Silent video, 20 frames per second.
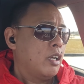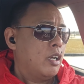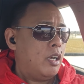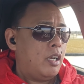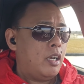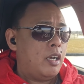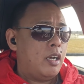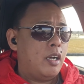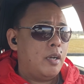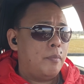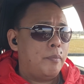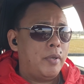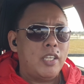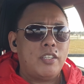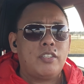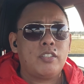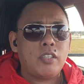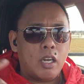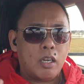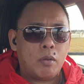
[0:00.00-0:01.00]
But
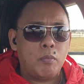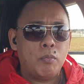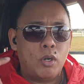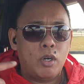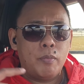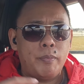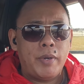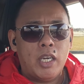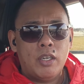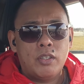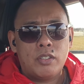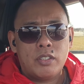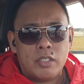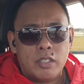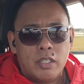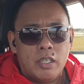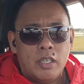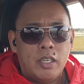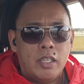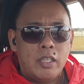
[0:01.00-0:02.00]
let's talk more about
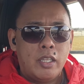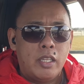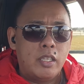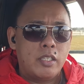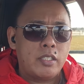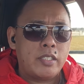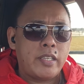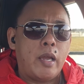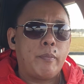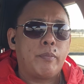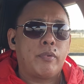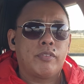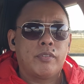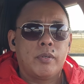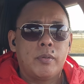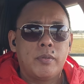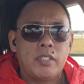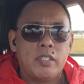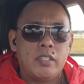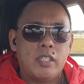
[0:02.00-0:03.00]
the sound
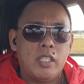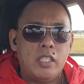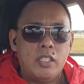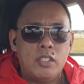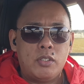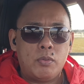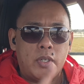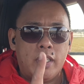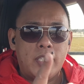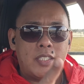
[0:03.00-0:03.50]
performance of these when